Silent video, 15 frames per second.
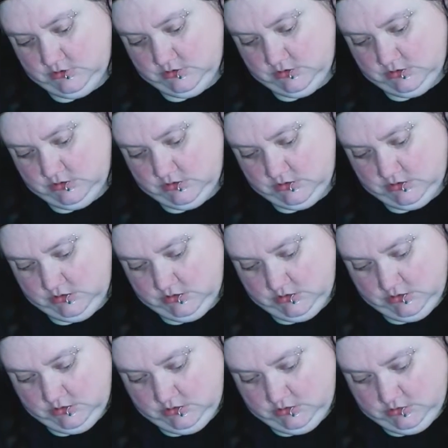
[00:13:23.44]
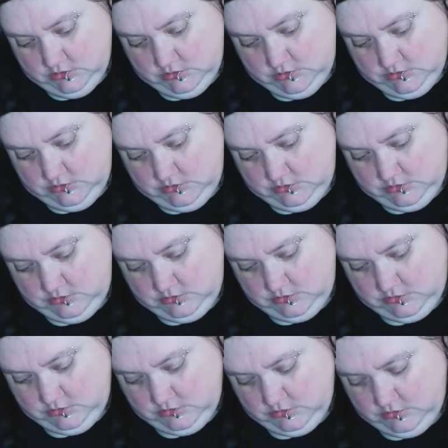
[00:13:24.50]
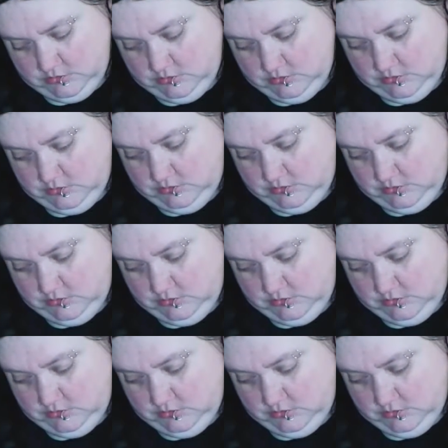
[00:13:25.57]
No one is speaking in this clip.